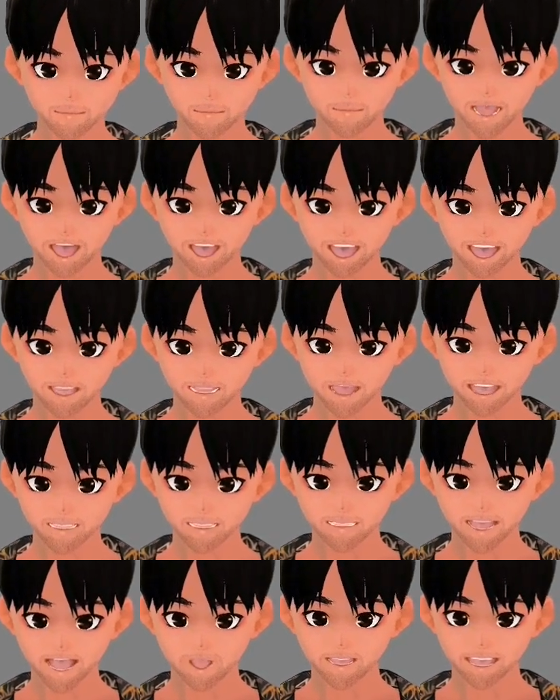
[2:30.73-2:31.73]

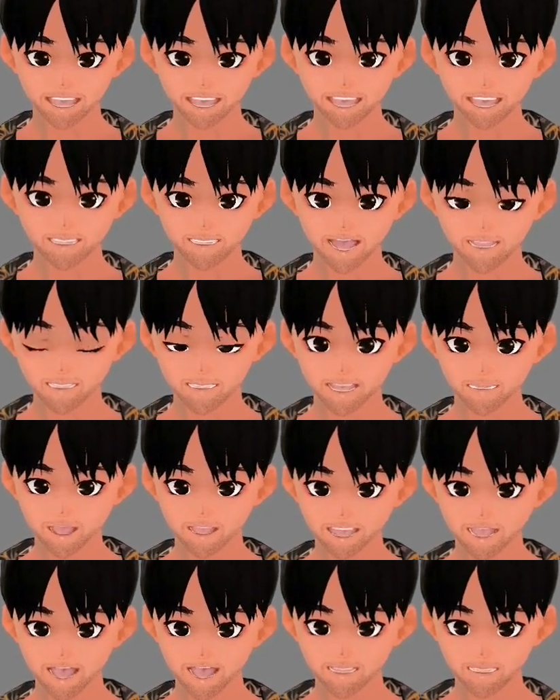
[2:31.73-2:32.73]
Basically, just
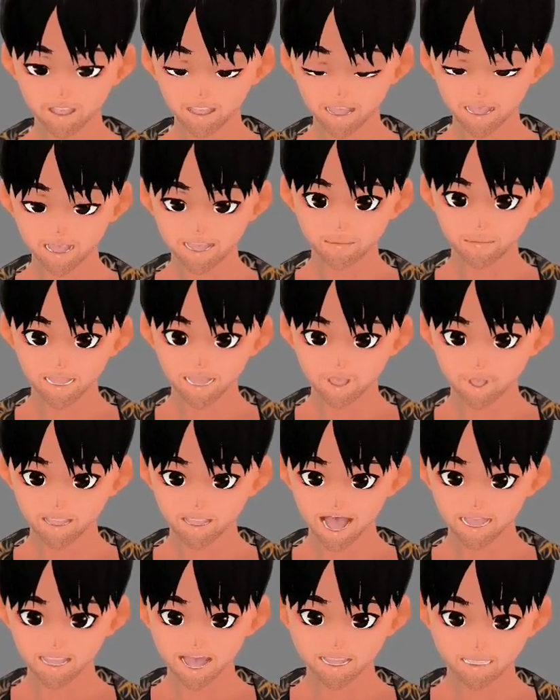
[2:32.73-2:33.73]
make sure that you're
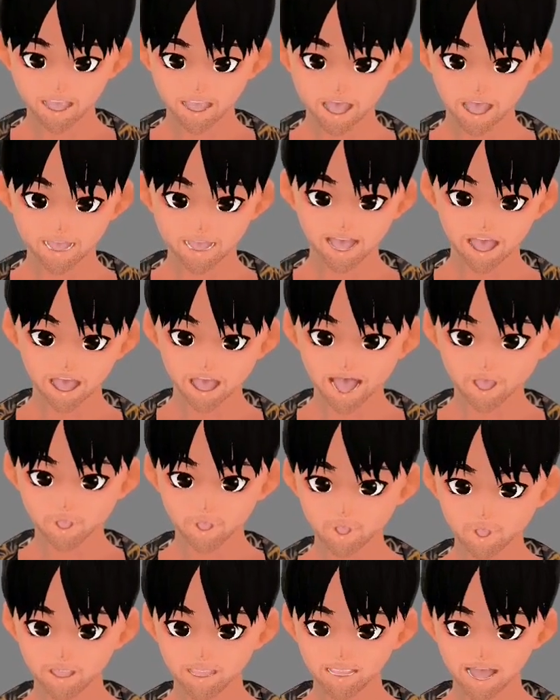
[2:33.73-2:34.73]
not just blinking by
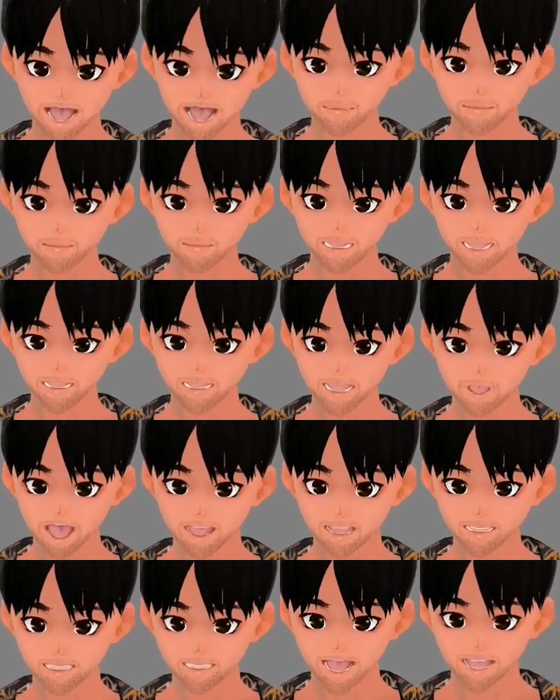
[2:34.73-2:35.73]
one eye. If you
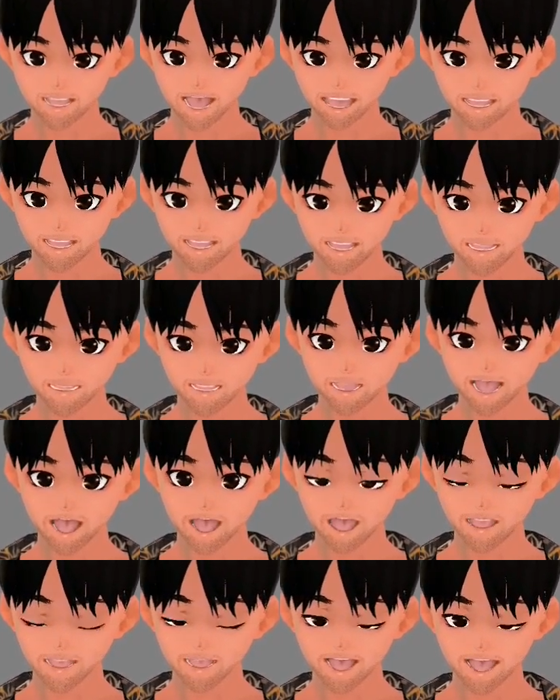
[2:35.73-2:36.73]
uncheck it and then
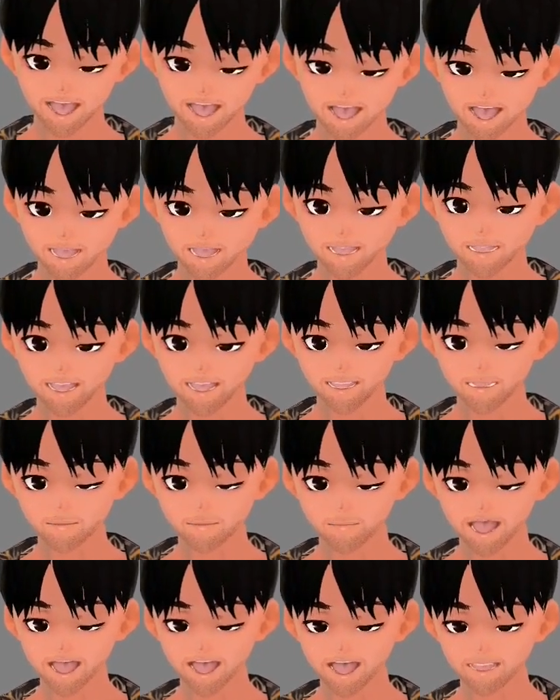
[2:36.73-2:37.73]
blink, it kind of
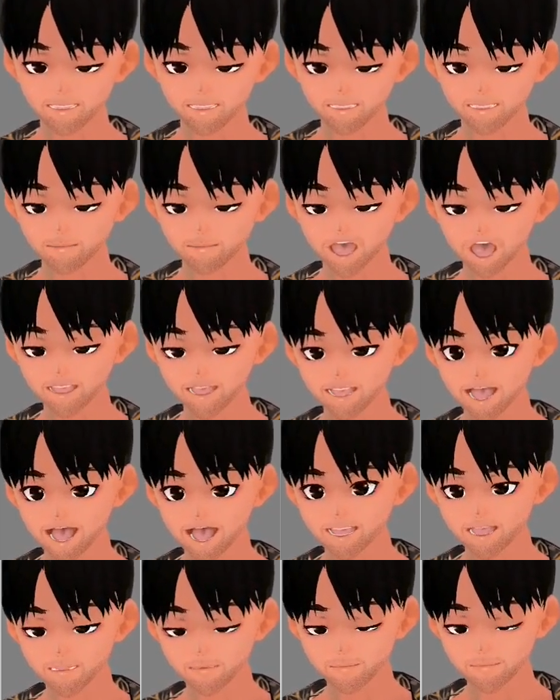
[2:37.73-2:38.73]
looks a little bit
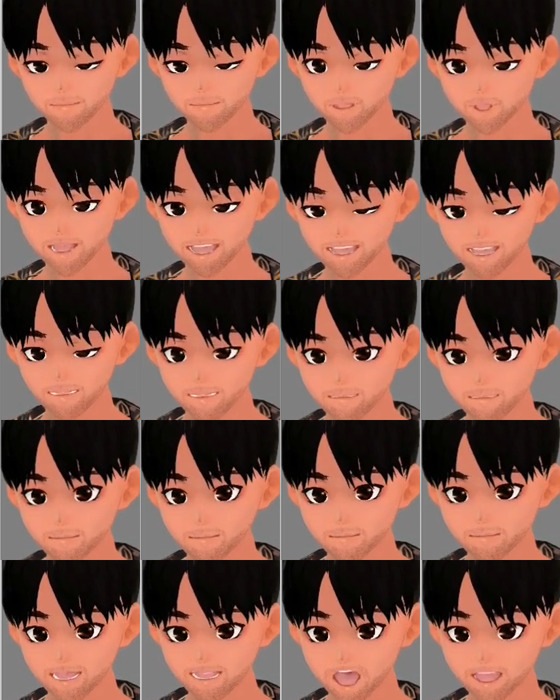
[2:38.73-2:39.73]
weird,
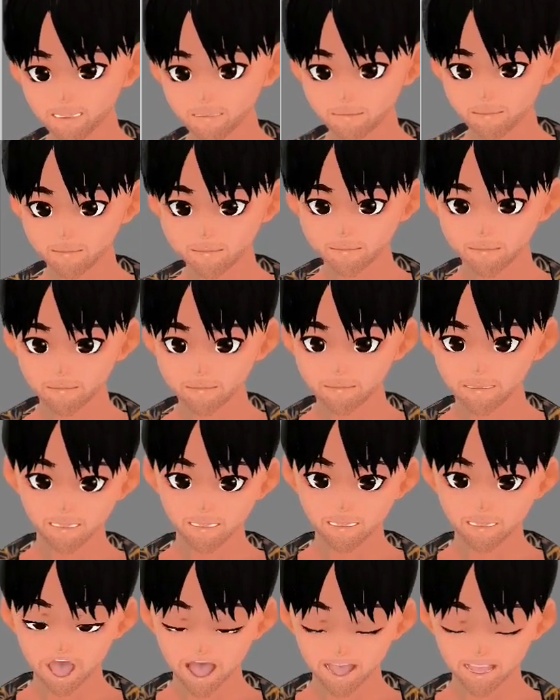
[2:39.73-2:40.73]
you know.
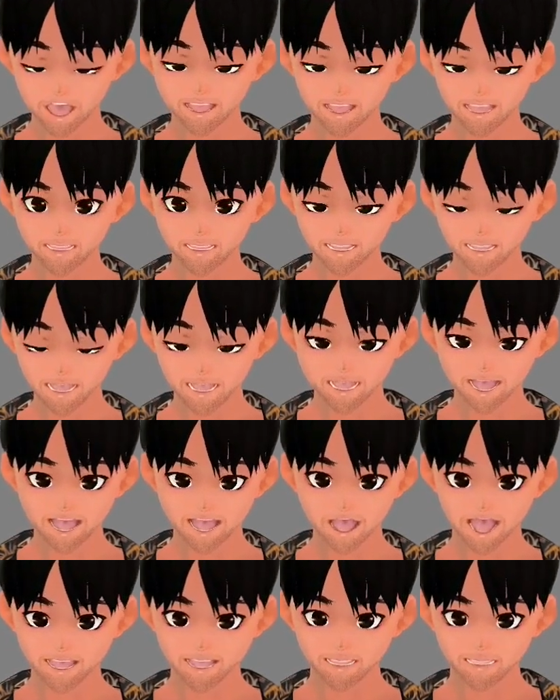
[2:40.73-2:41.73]
Oh well, just link the
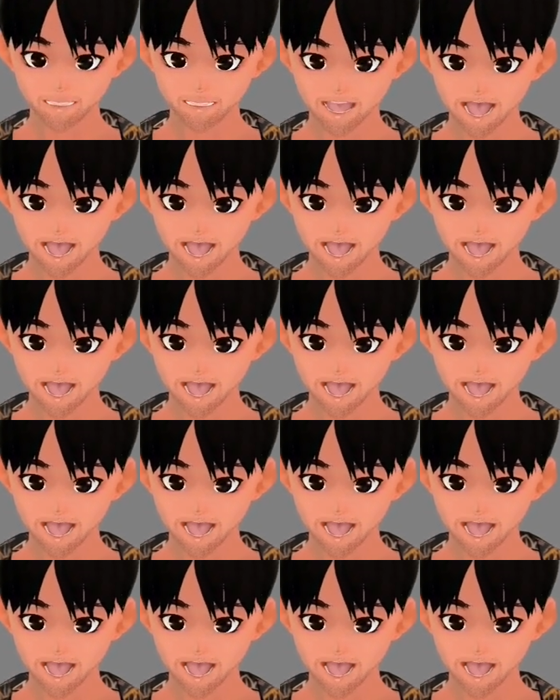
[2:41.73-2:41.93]
blinks.